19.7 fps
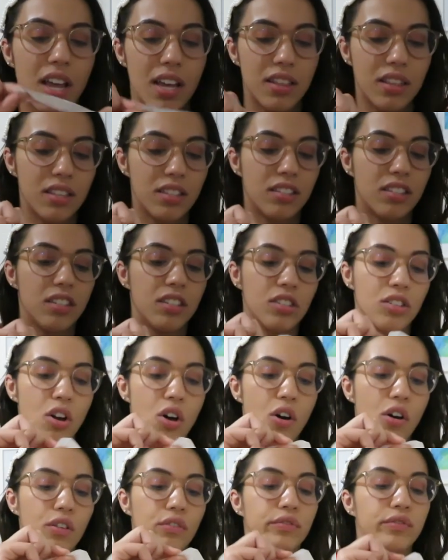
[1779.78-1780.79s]
And this is
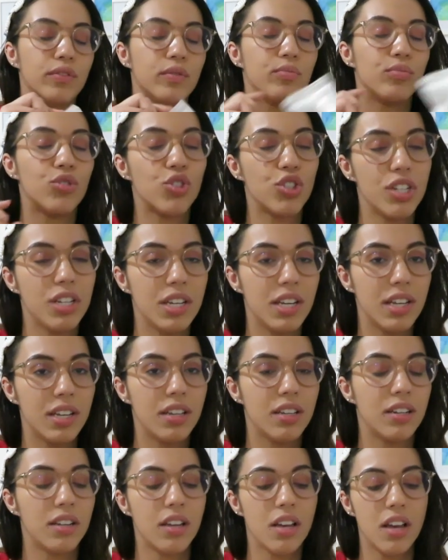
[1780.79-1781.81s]
all from
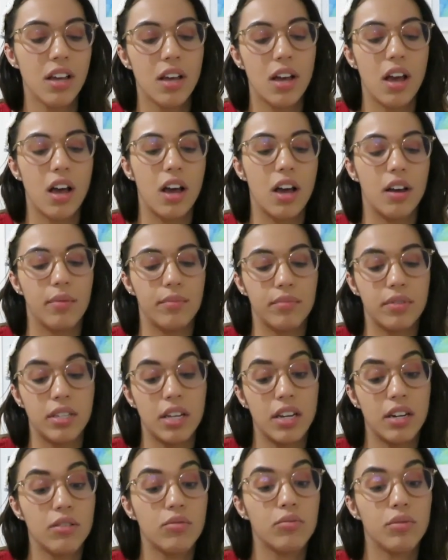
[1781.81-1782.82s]
Shein um,
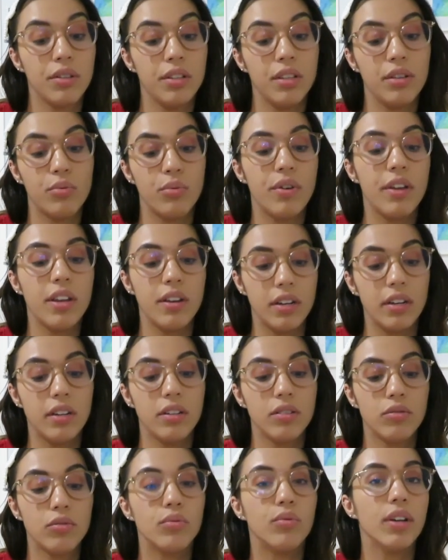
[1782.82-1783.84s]
Santa really
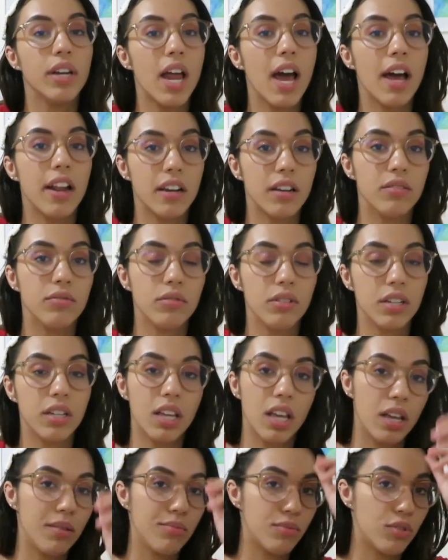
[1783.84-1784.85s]
went went at it when it
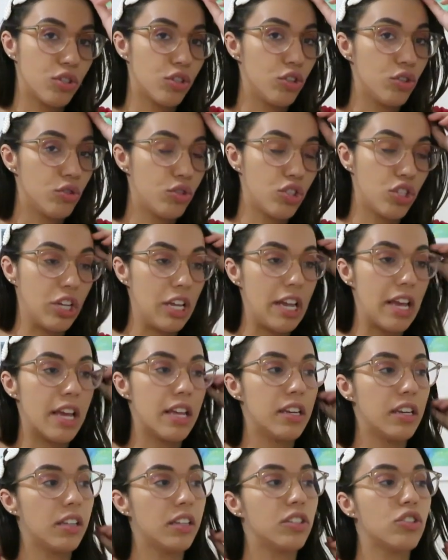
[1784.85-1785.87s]
came to Shein
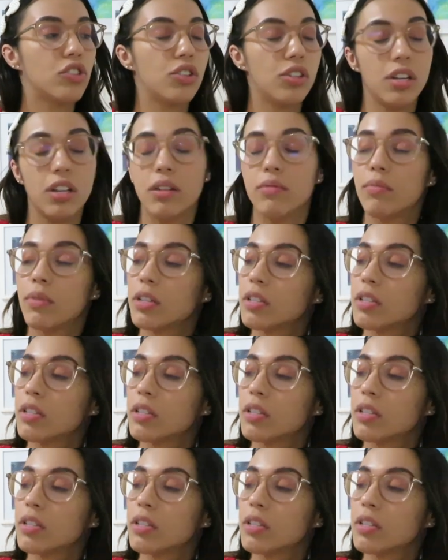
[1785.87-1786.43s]
and Shein